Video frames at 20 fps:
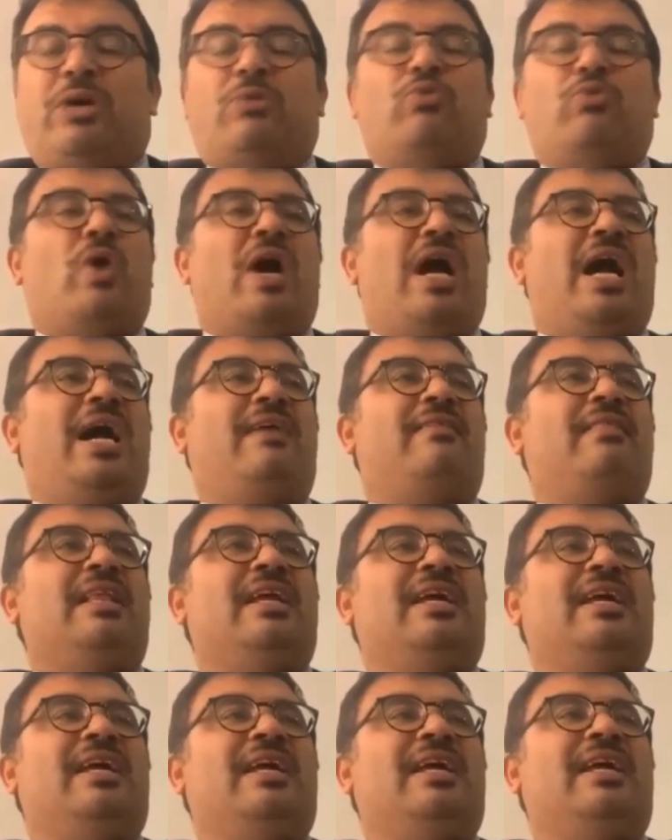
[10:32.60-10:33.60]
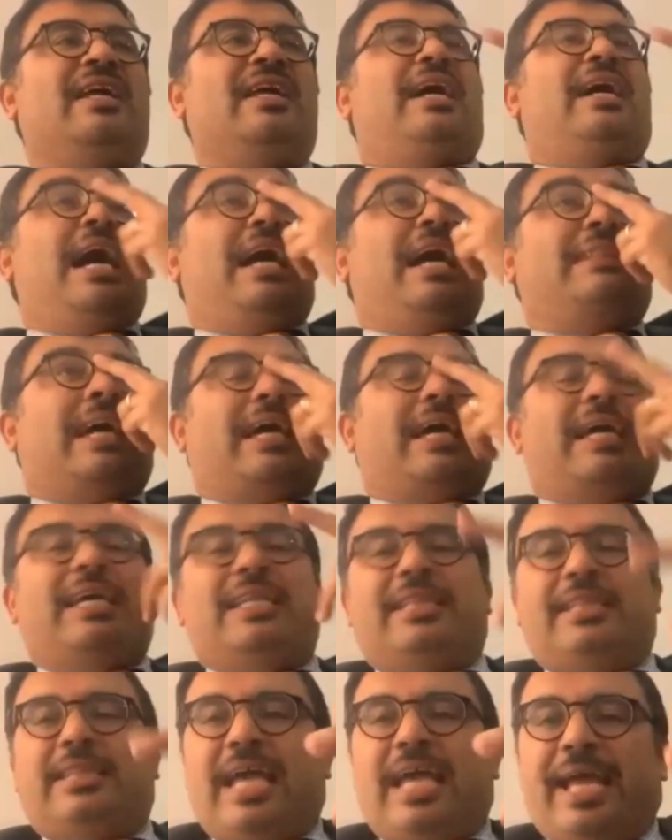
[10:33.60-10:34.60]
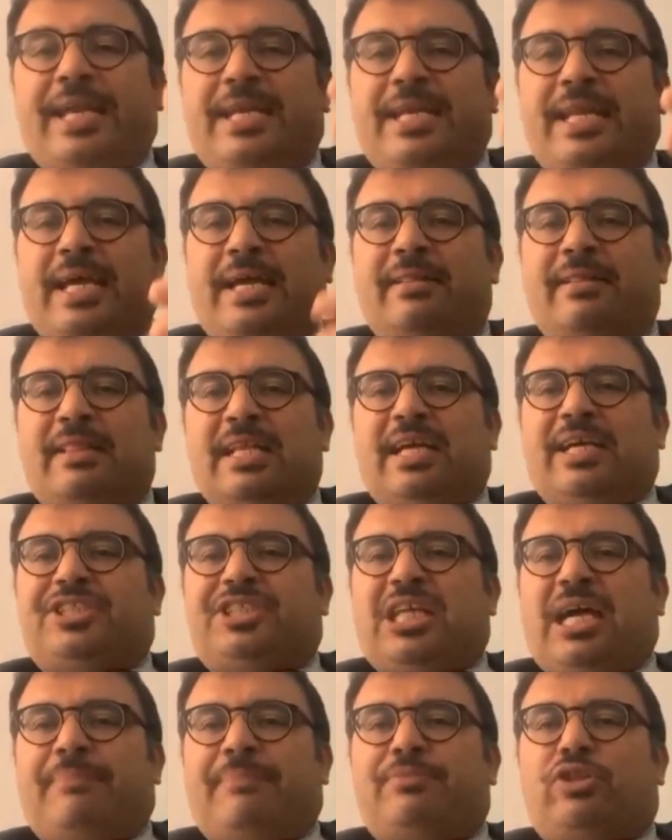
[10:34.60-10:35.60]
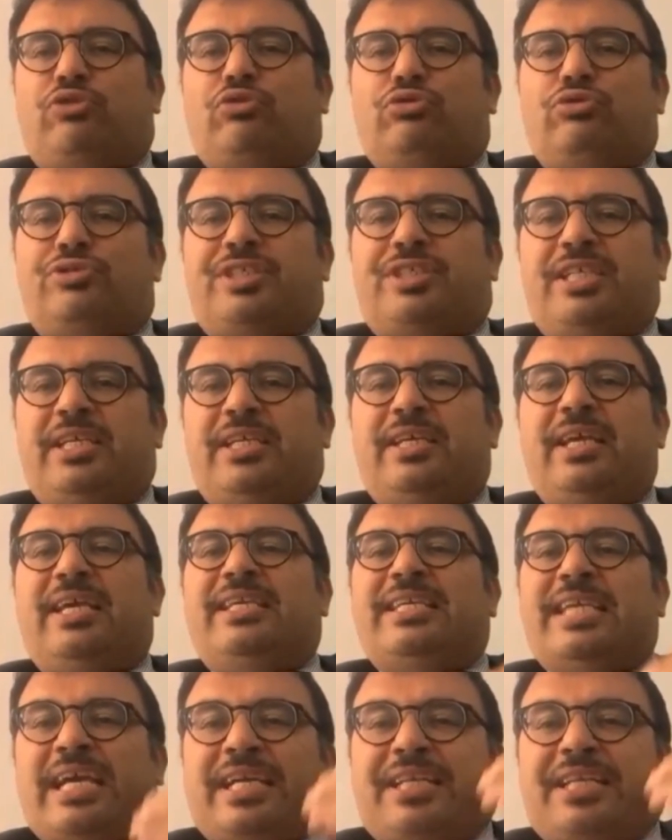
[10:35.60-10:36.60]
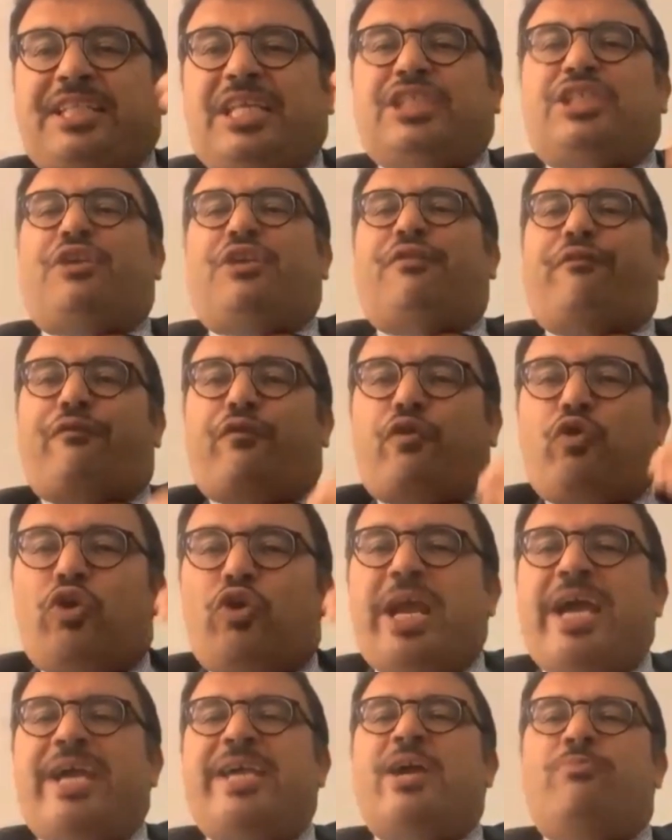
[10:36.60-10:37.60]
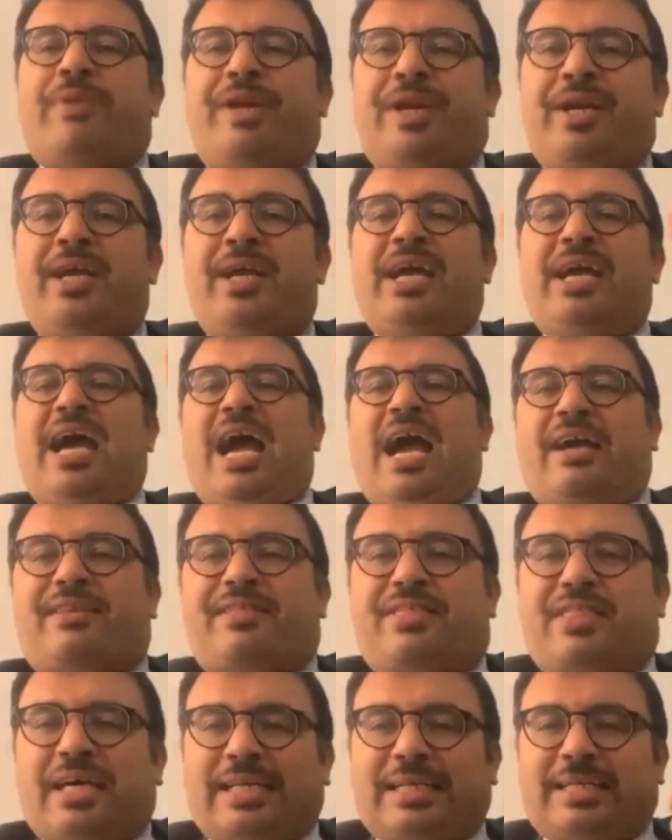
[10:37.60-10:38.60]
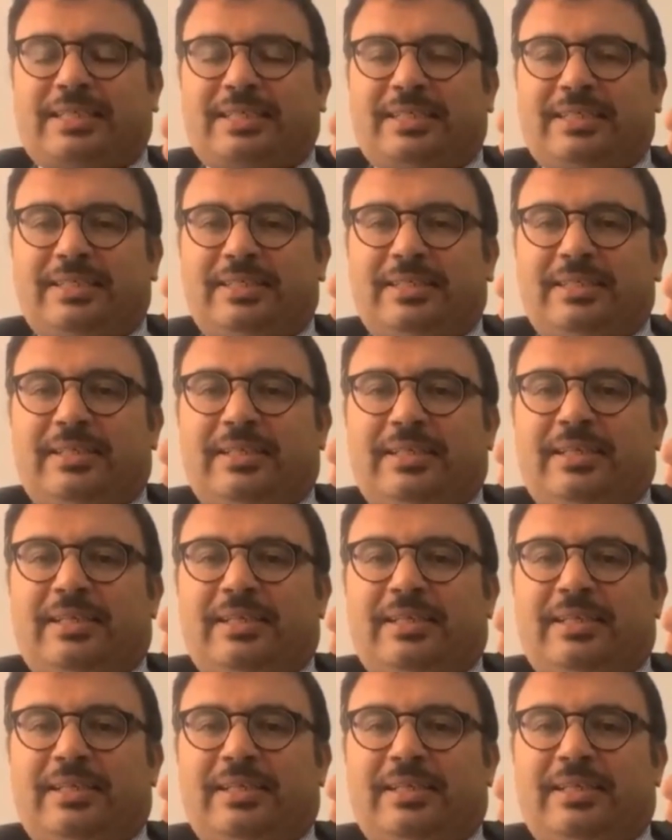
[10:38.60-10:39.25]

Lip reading: image of parliament that has been demonized, I think the Tunisian people are